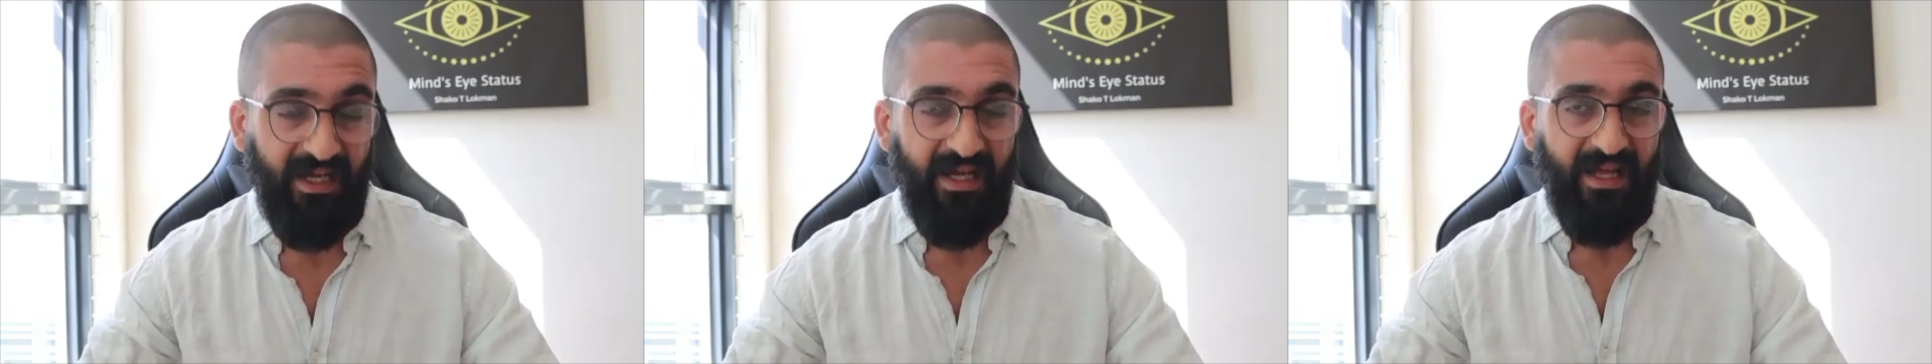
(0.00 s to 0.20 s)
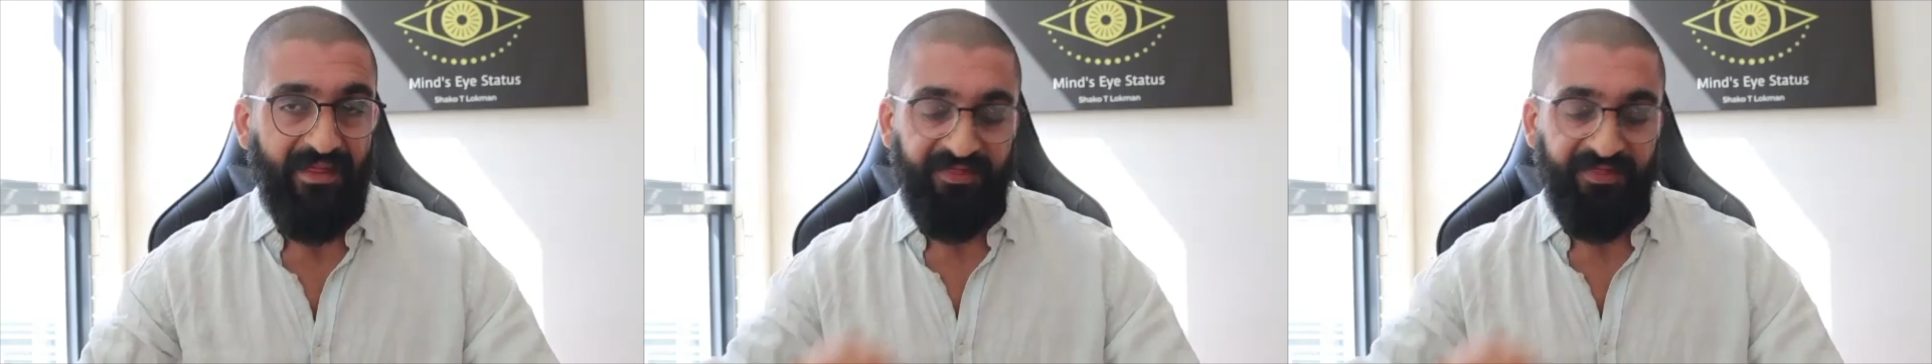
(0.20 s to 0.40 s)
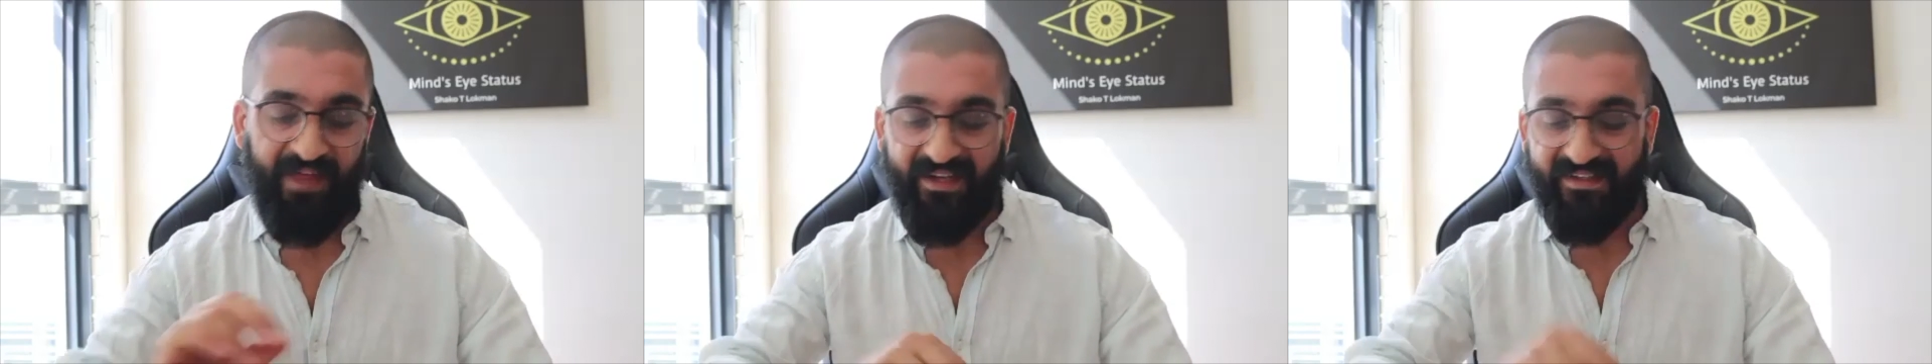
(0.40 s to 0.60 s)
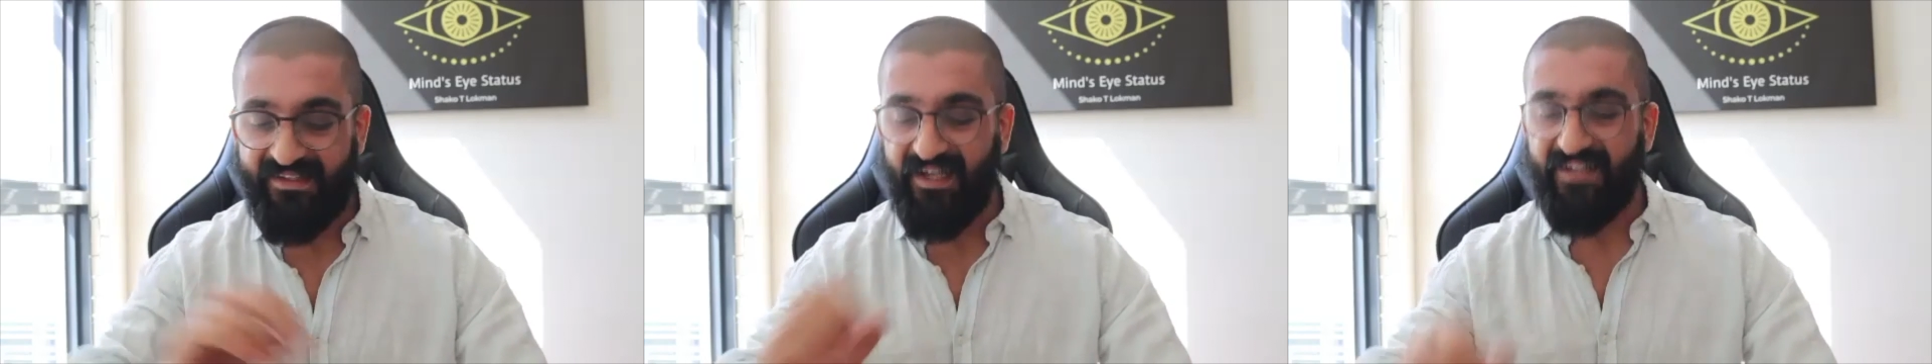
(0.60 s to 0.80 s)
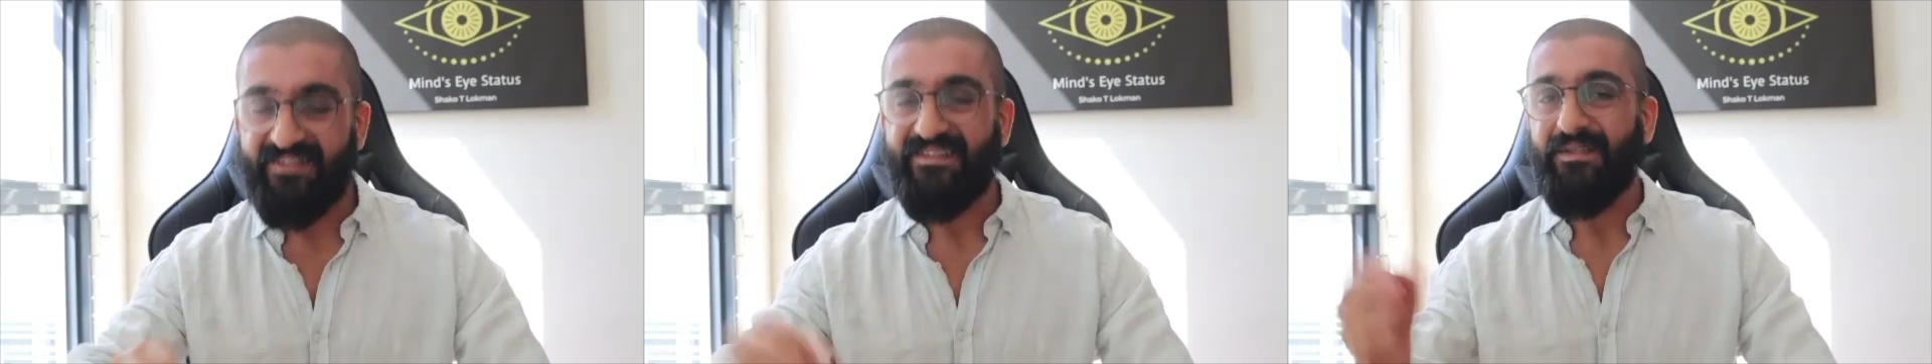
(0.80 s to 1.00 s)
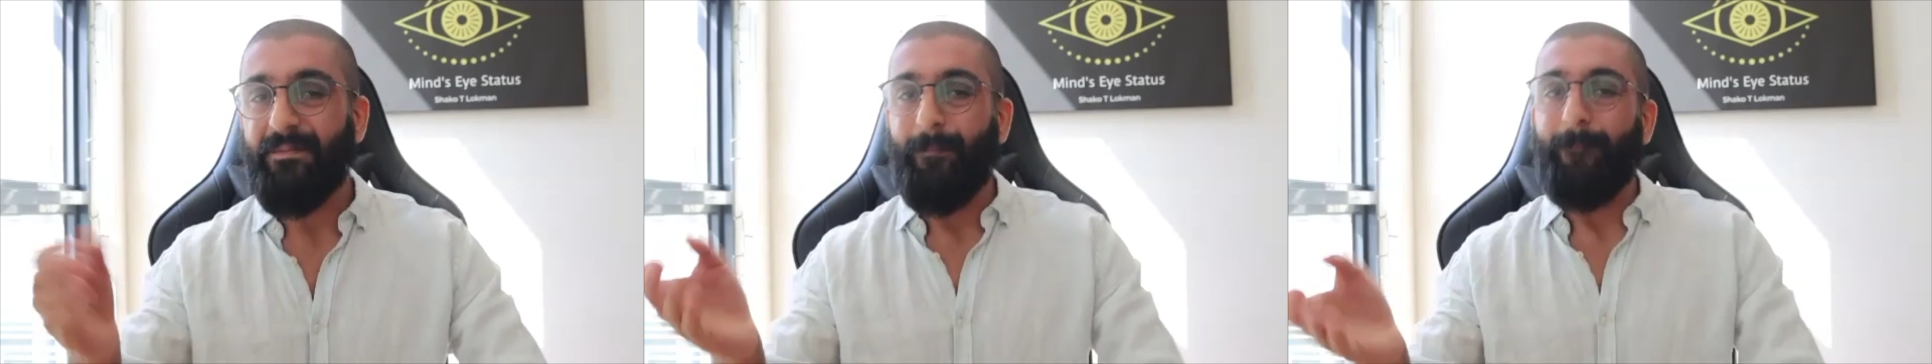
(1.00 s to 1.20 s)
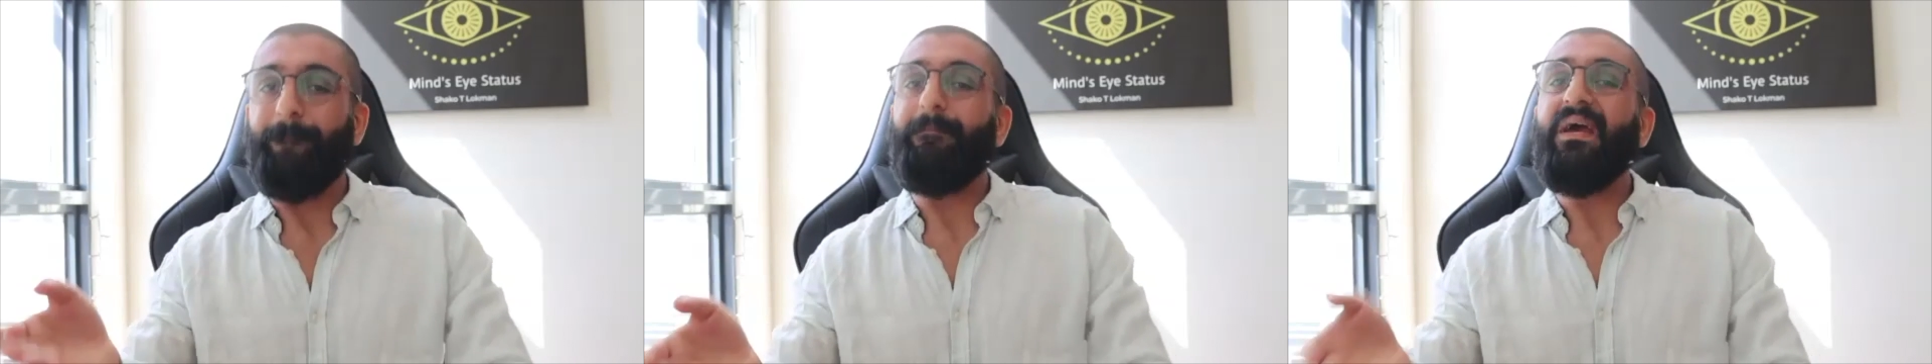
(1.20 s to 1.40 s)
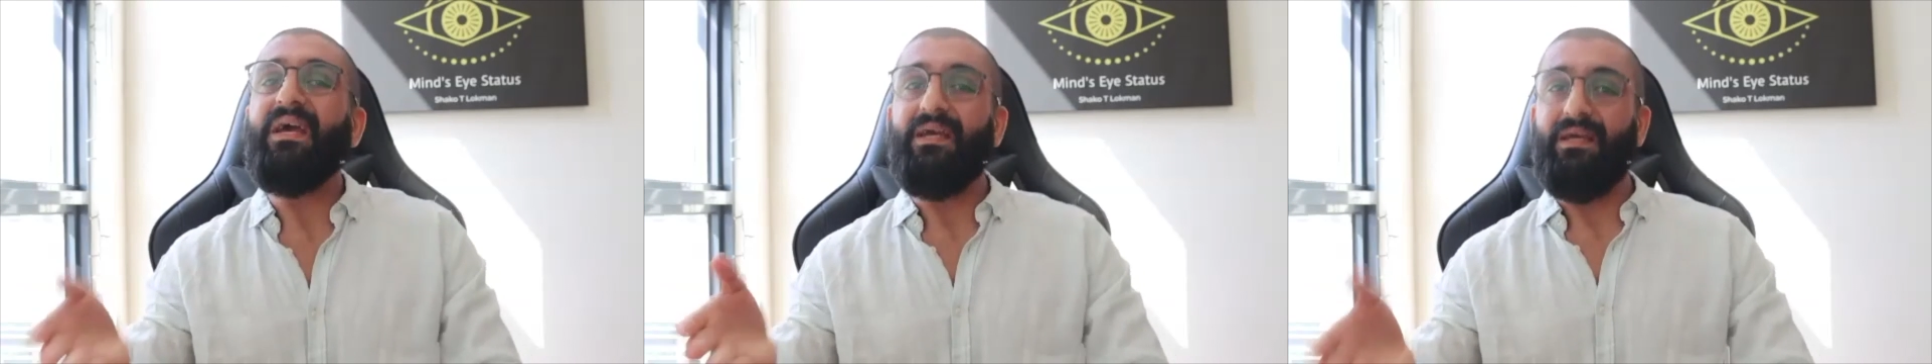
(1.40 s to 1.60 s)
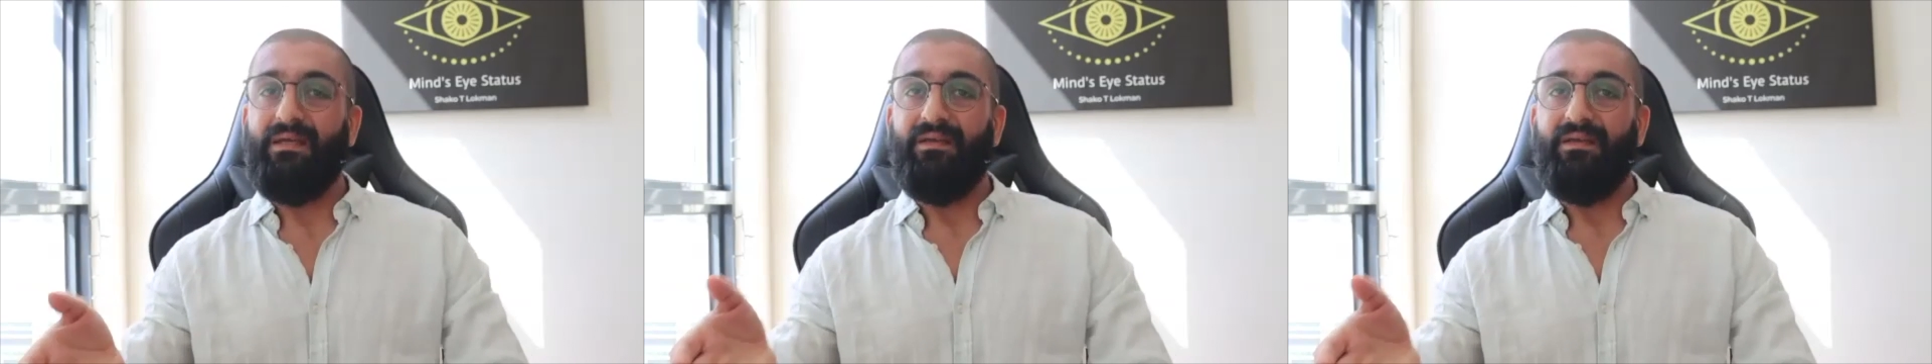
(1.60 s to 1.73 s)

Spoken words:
That doesn't mean